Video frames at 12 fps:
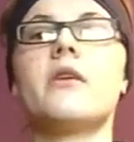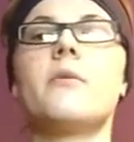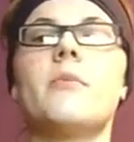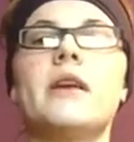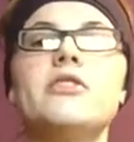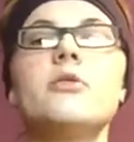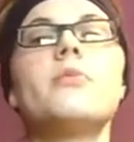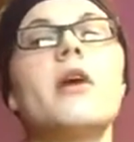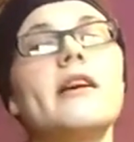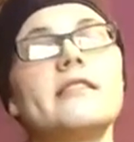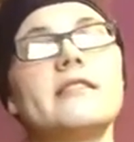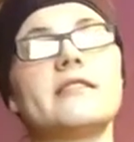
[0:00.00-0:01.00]
Mental
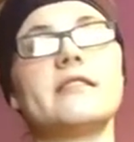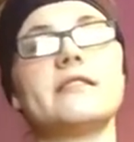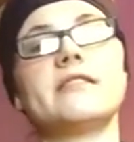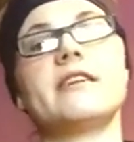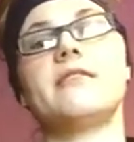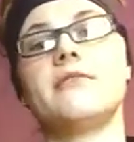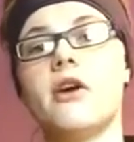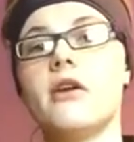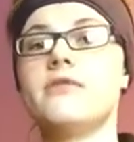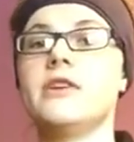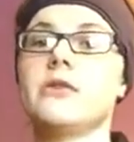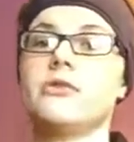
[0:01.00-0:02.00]
processes involve
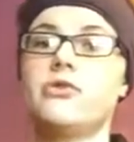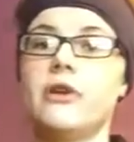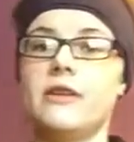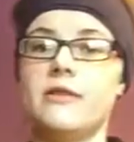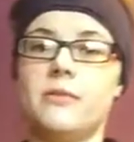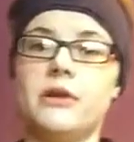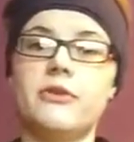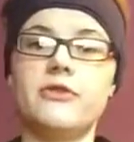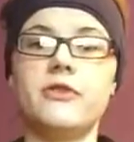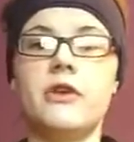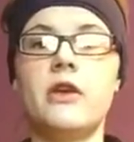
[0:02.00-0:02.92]
neurotransmitters.